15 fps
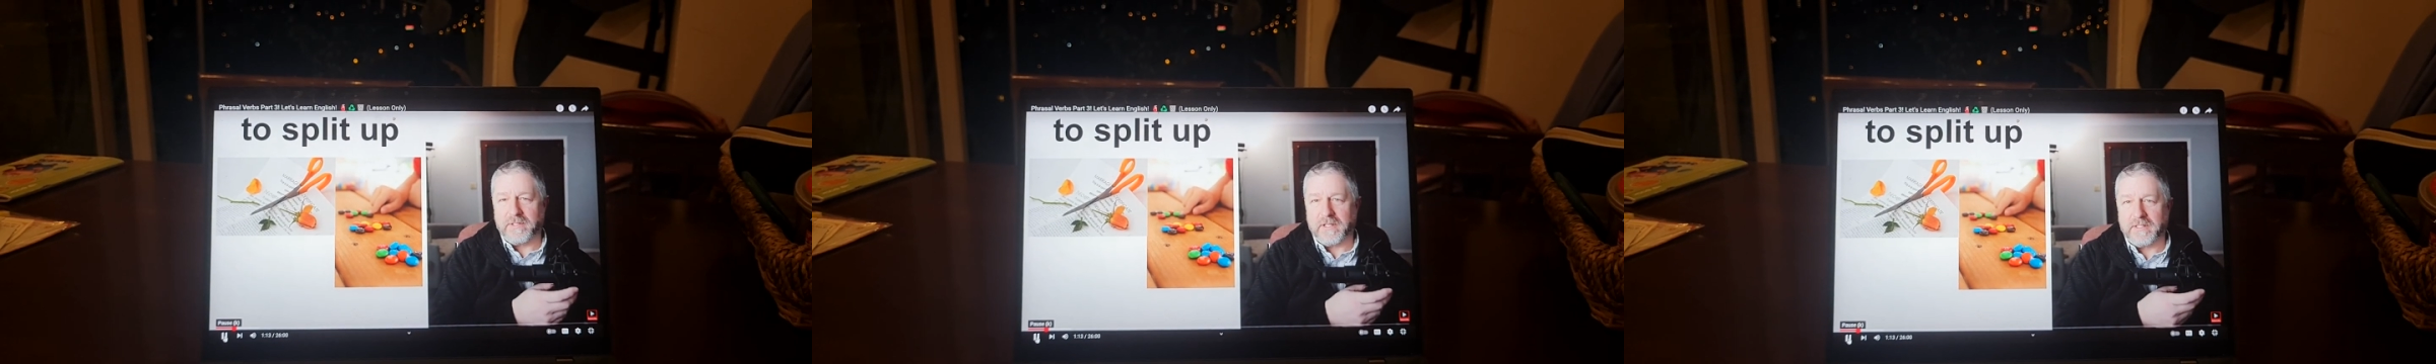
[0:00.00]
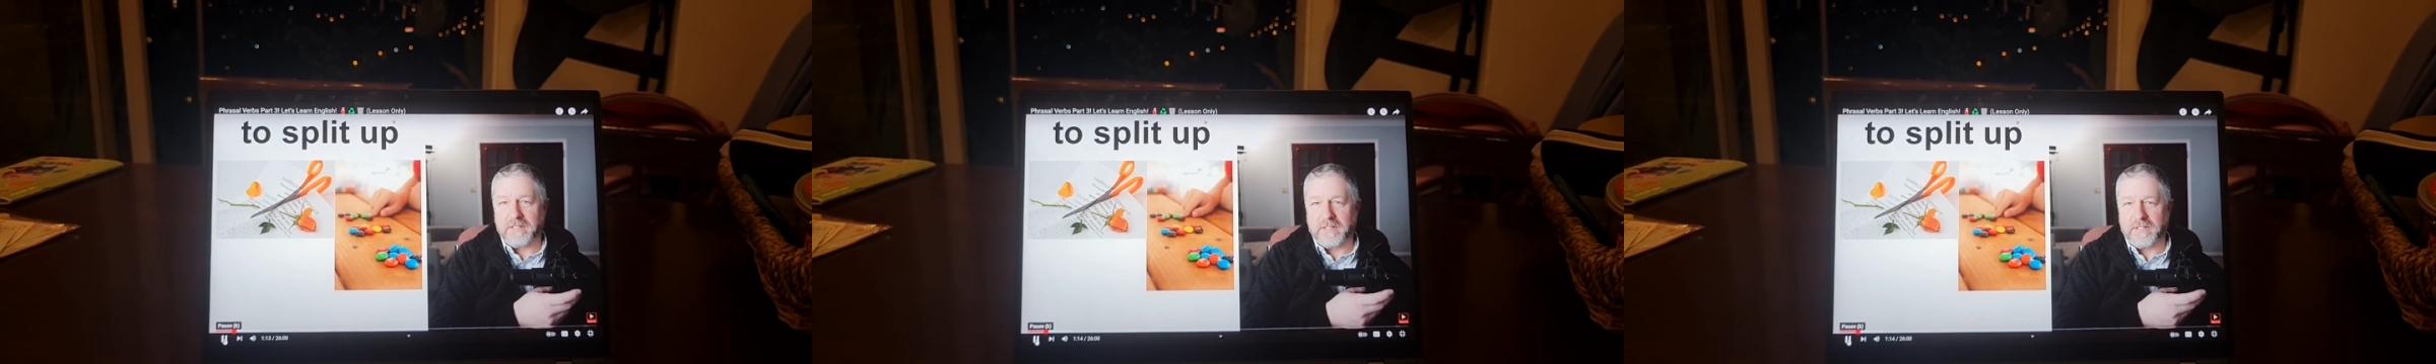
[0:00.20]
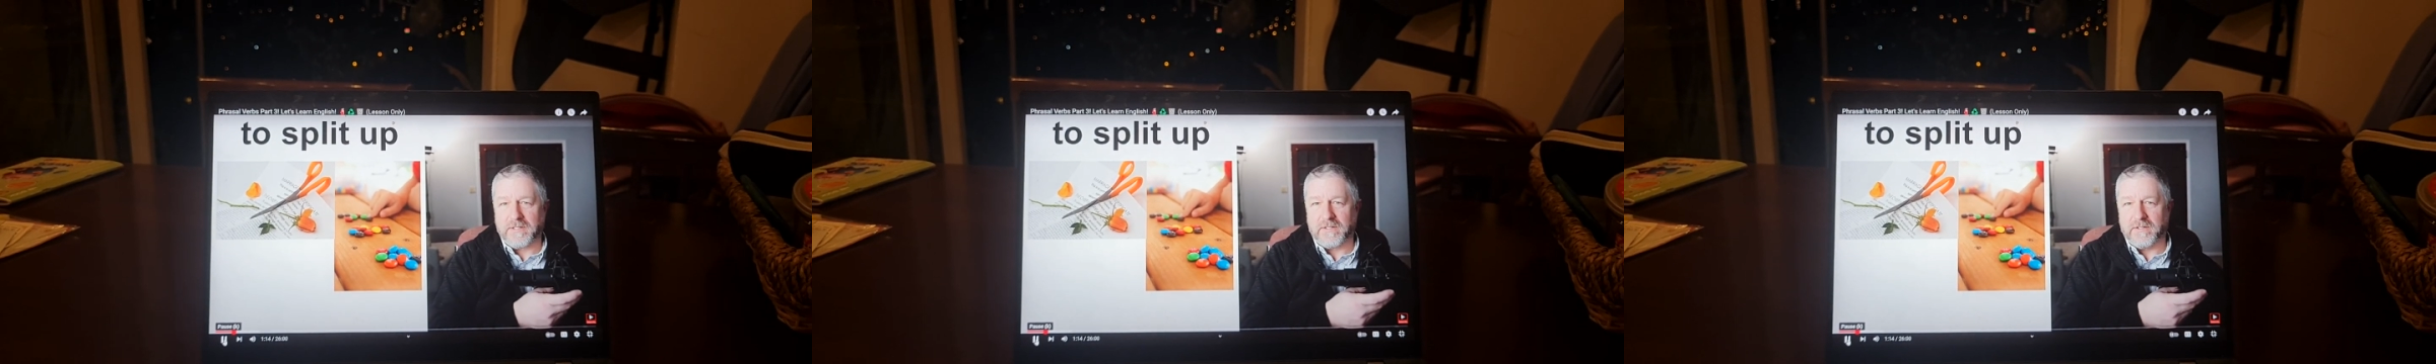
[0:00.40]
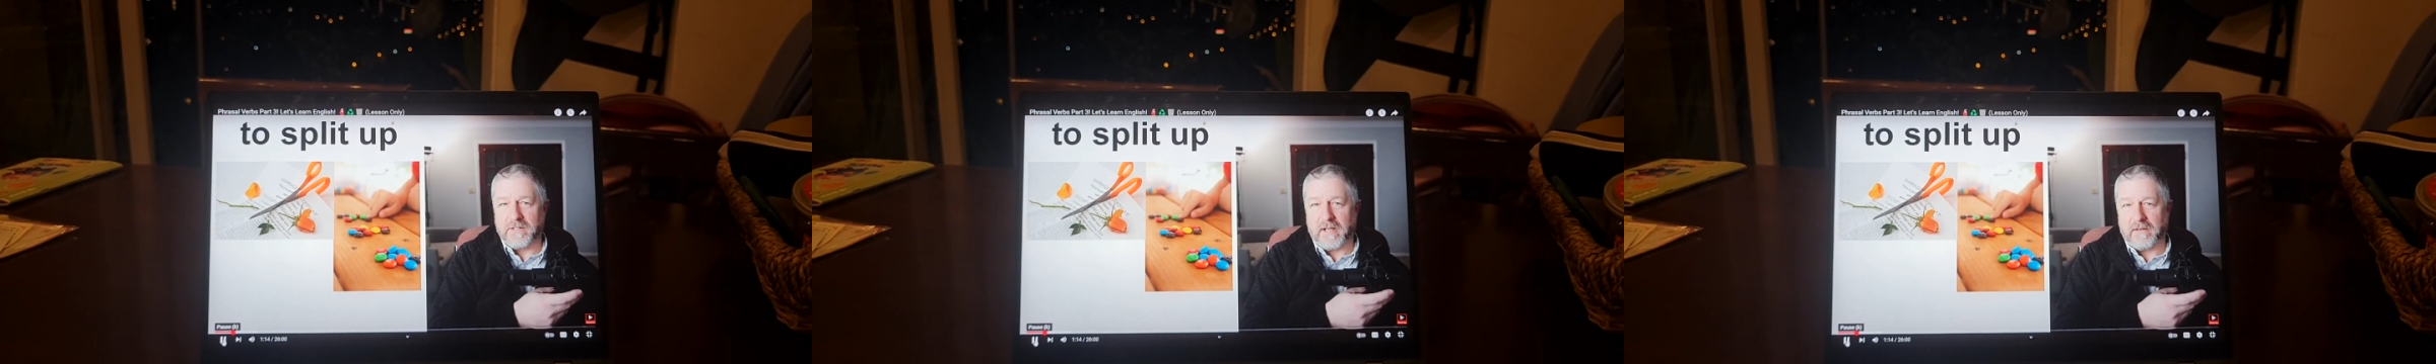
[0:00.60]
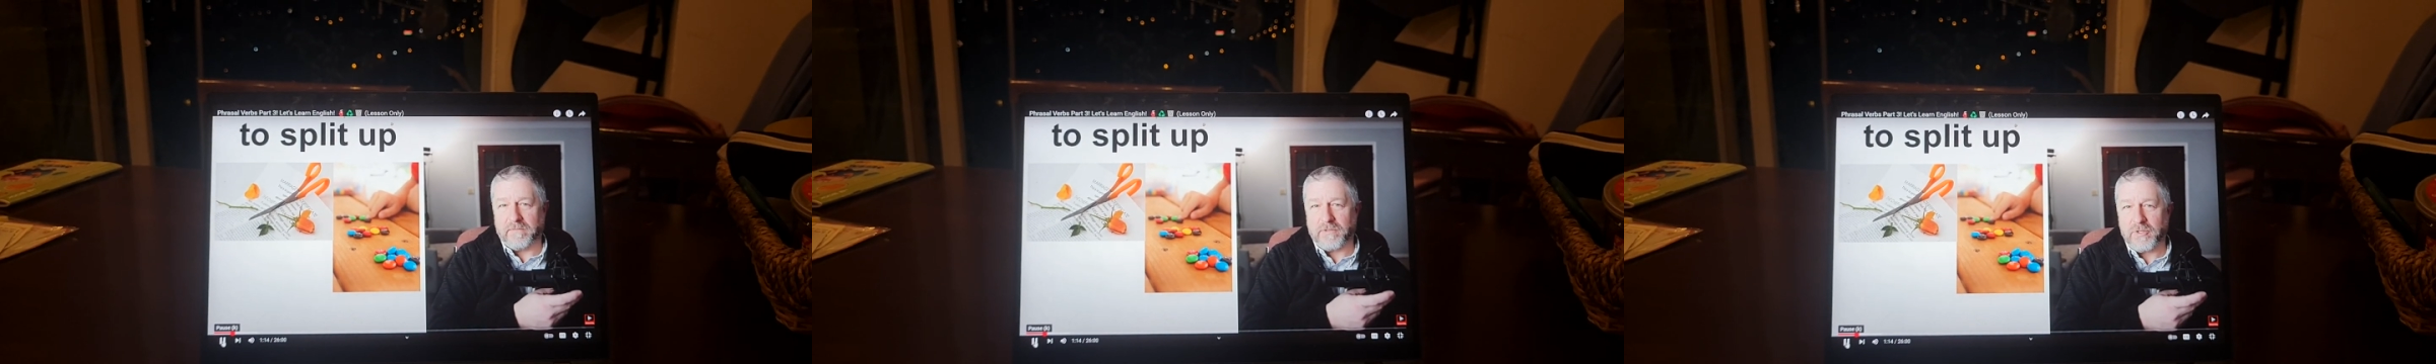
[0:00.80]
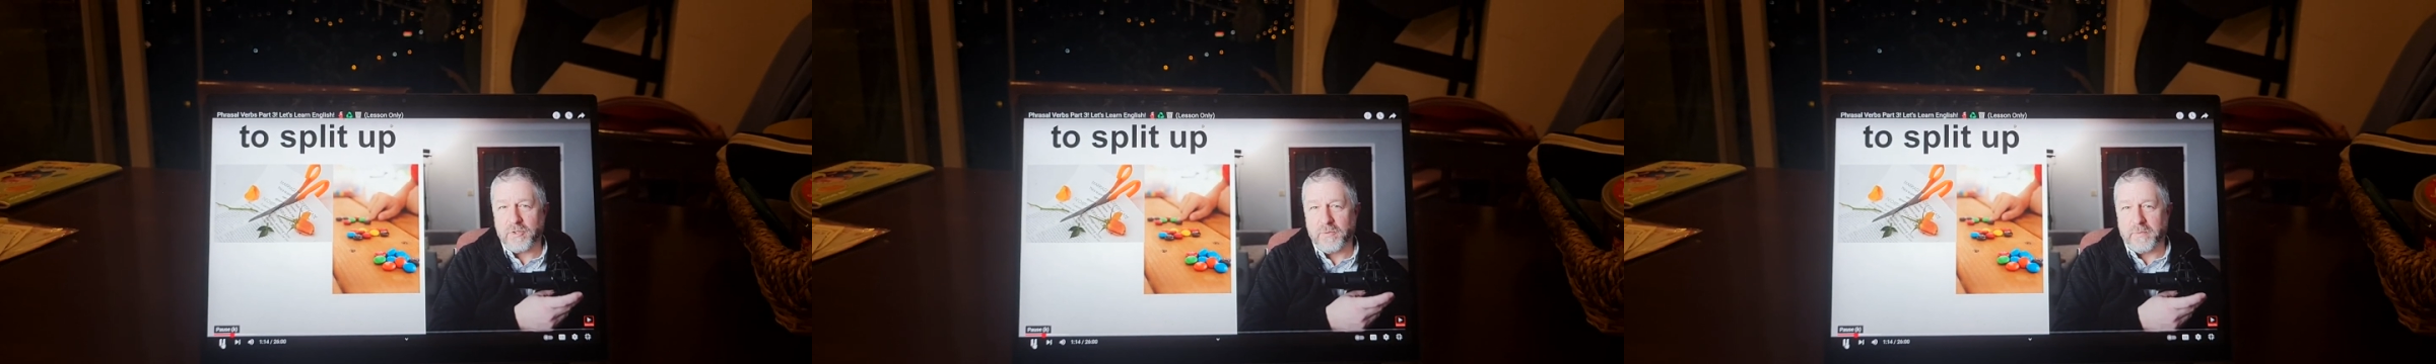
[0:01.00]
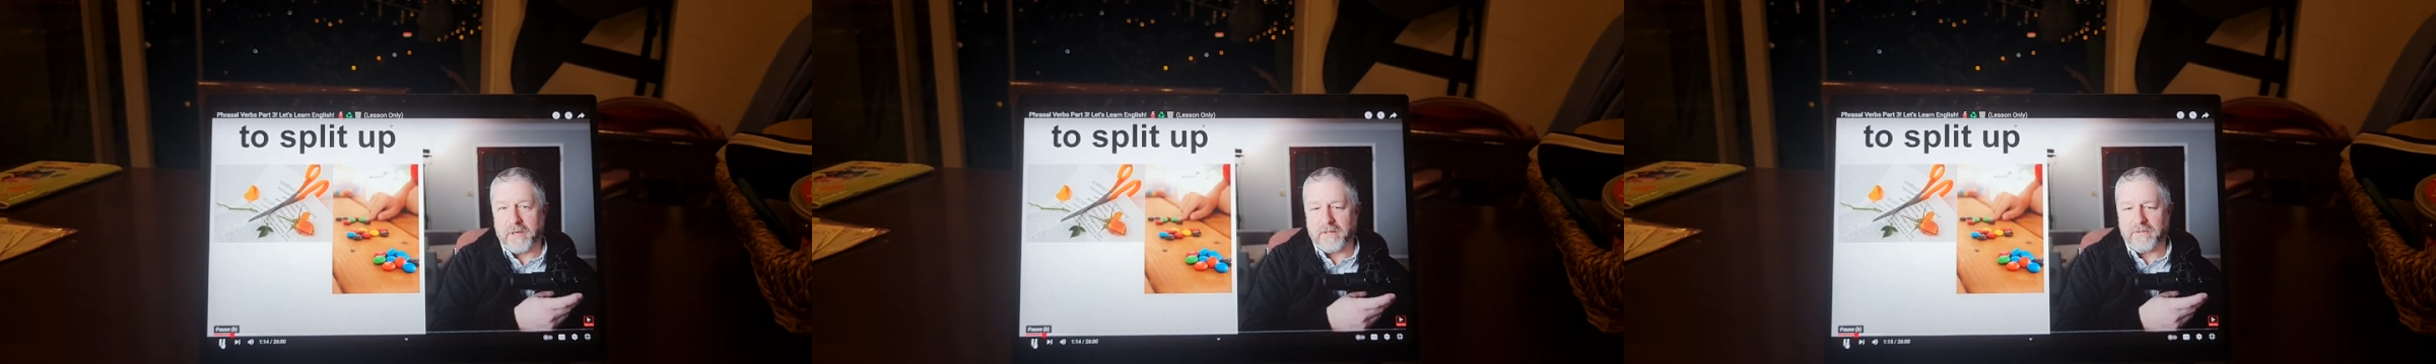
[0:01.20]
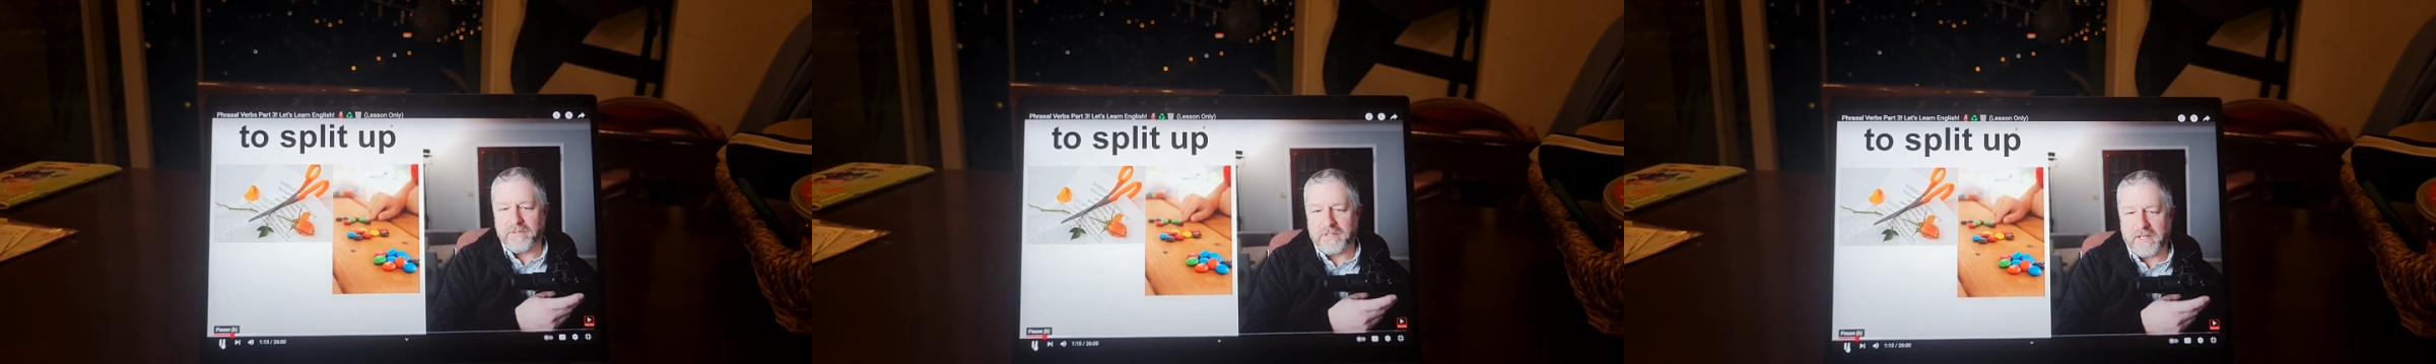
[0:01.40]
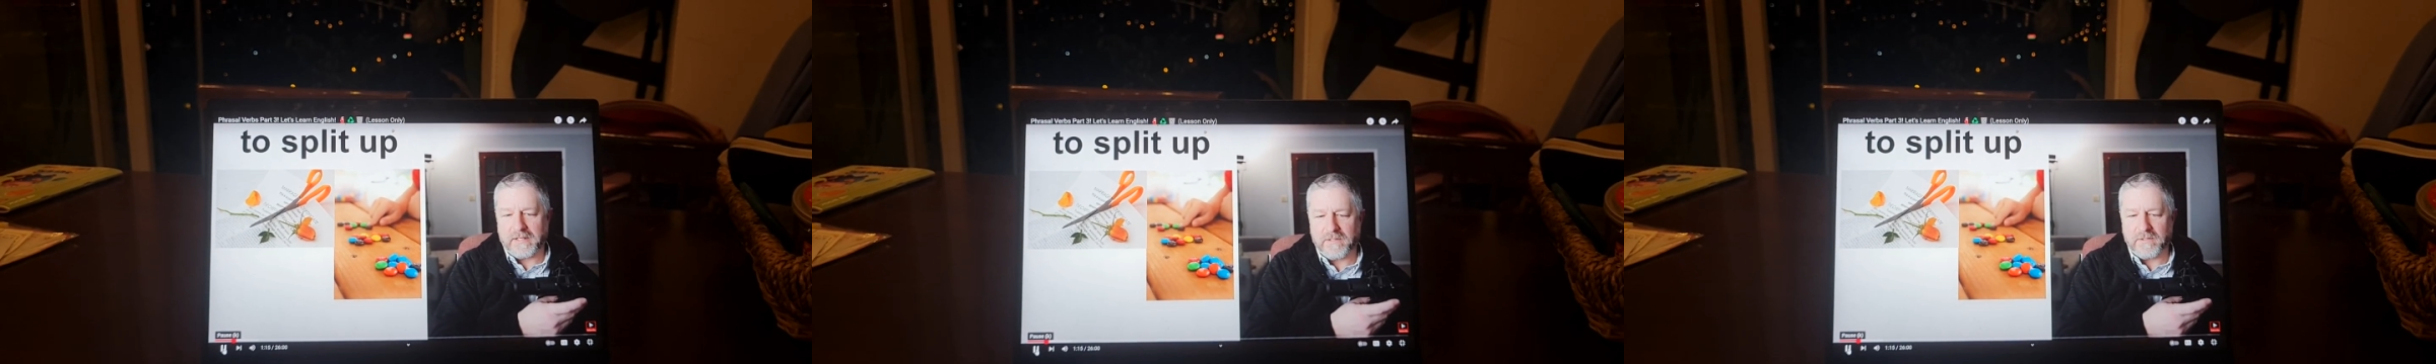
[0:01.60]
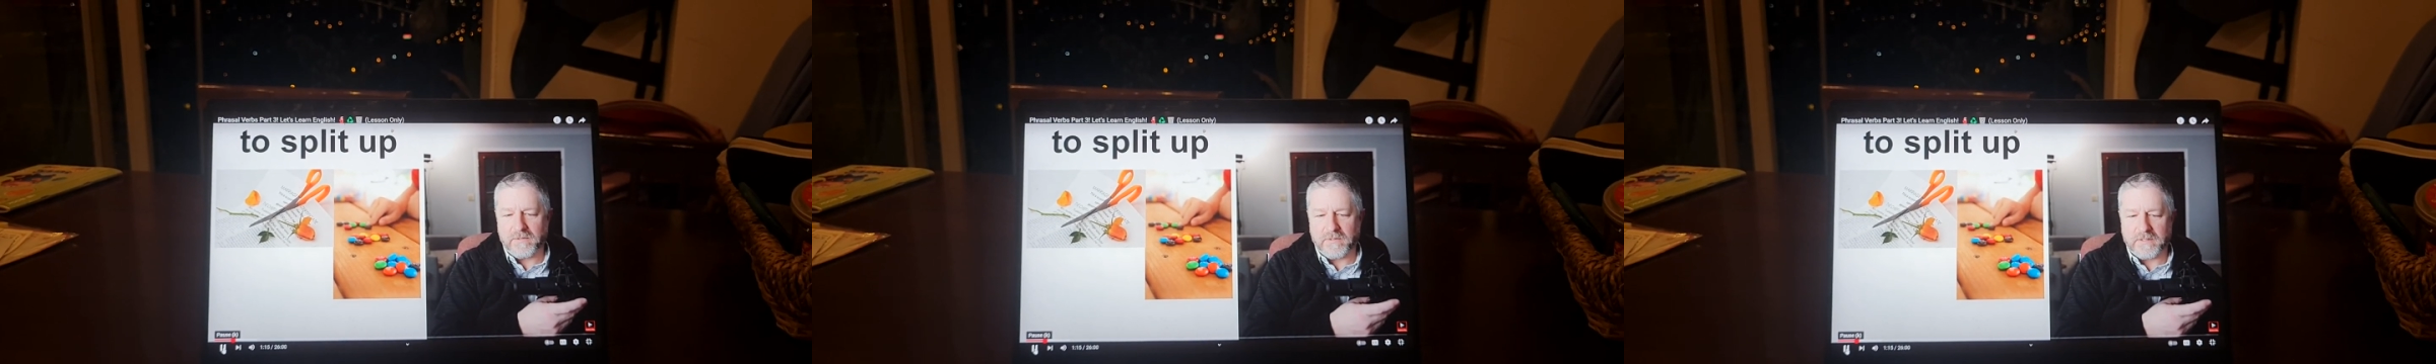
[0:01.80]
my brother and sisters, and
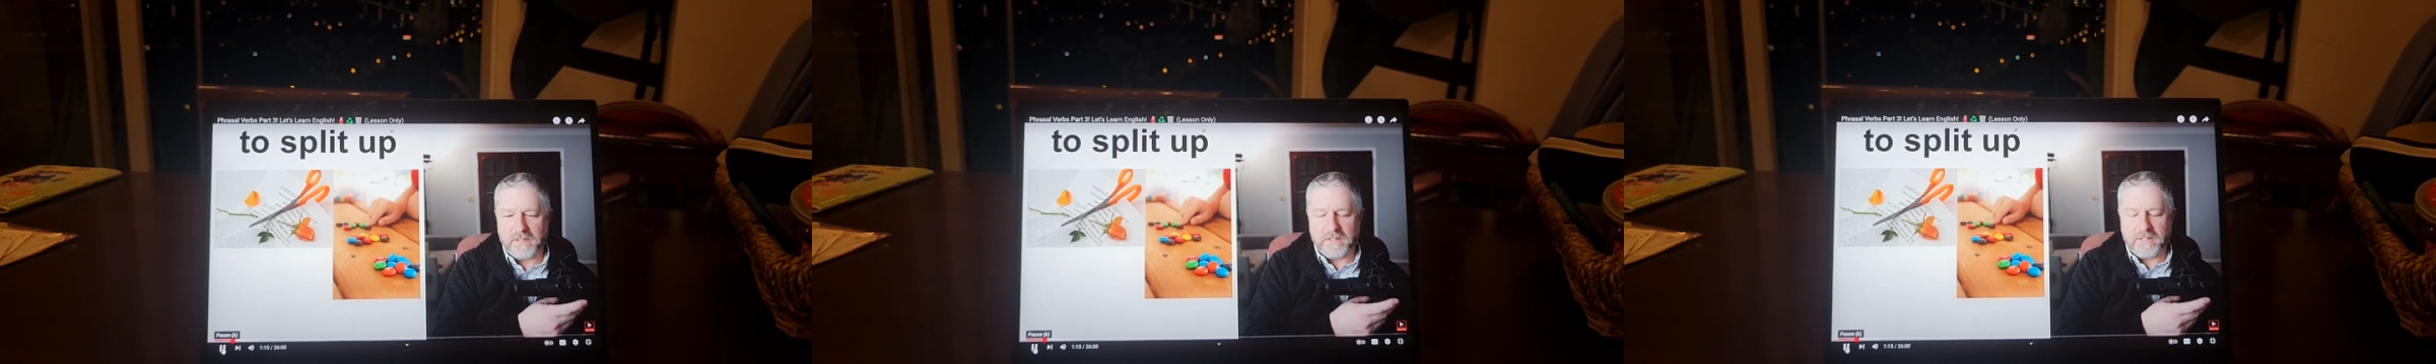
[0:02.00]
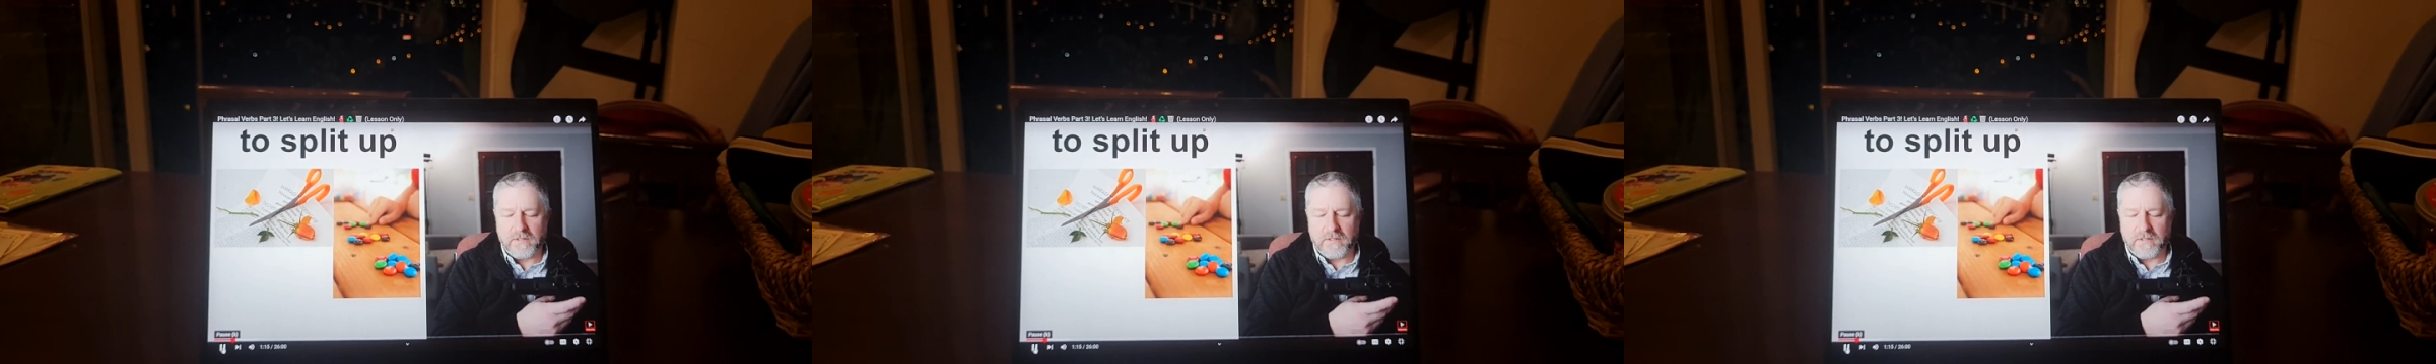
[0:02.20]
have 2